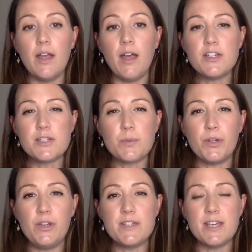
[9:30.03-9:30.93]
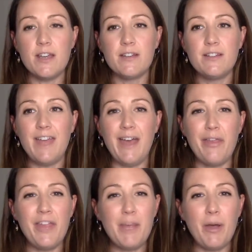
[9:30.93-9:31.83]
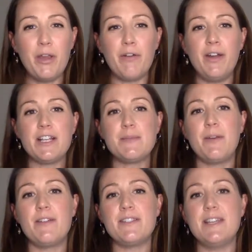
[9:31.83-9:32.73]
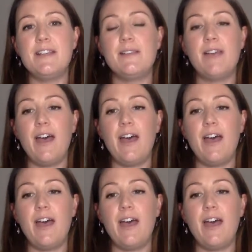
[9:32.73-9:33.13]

I just want you to, yeah, think about your own experiences.